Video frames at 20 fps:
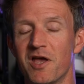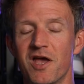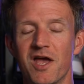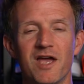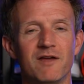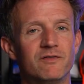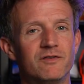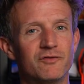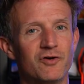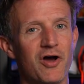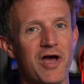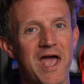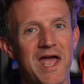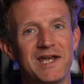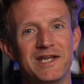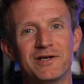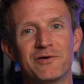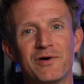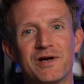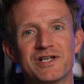If you've got
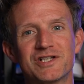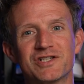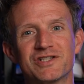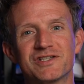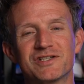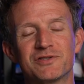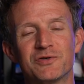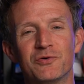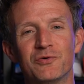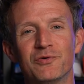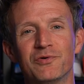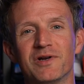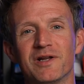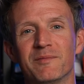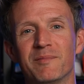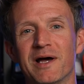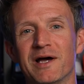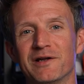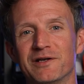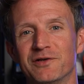any questions at all
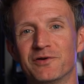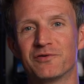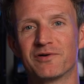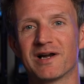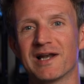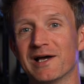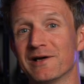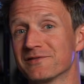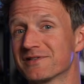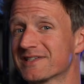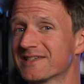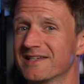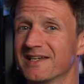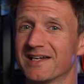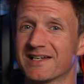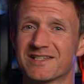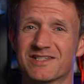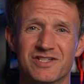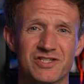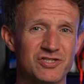about the On Cloud
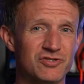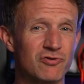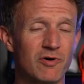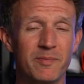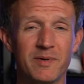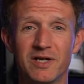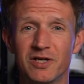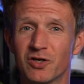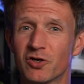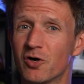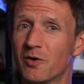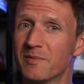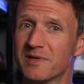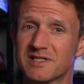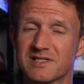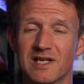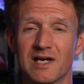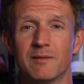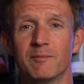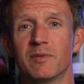6, just drop it in the
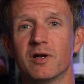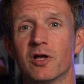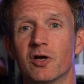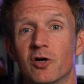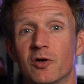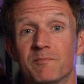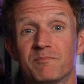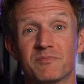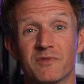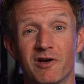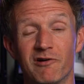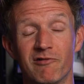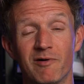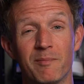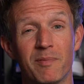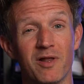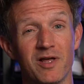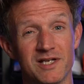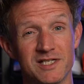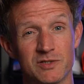comments down below. I
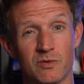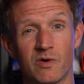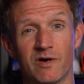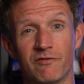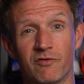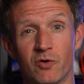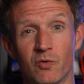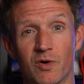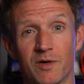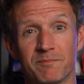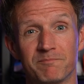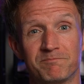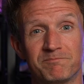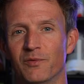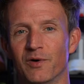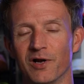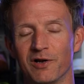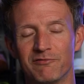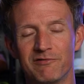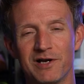reply to everyone.
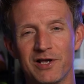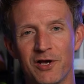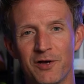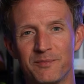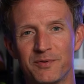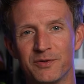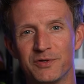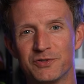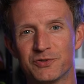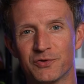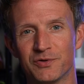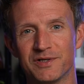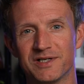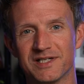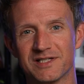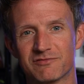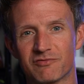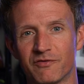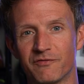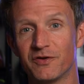Well, I really hope you enjoyed
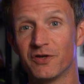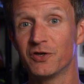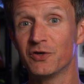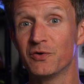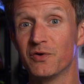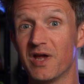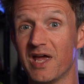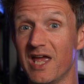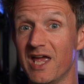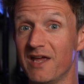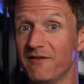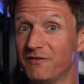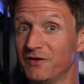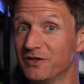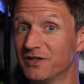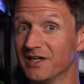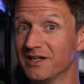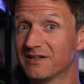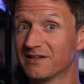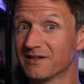this review. If you
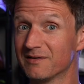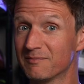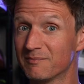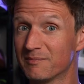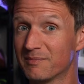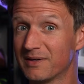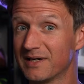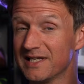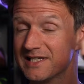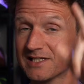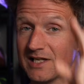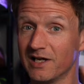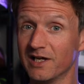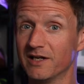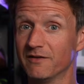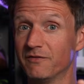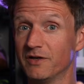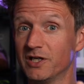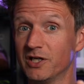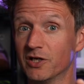did, please like
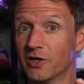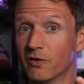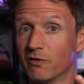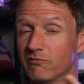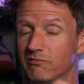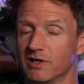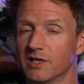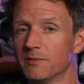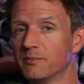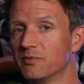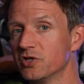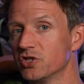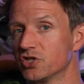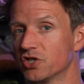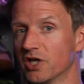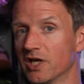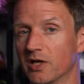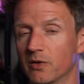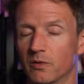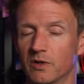the video. Really
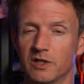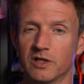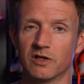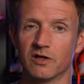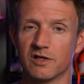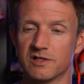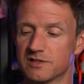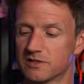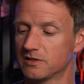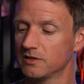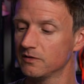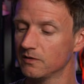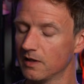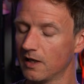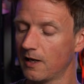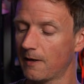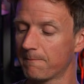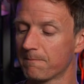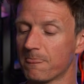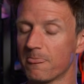appreciate it when you guys do
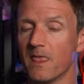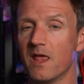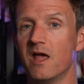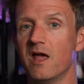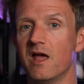that.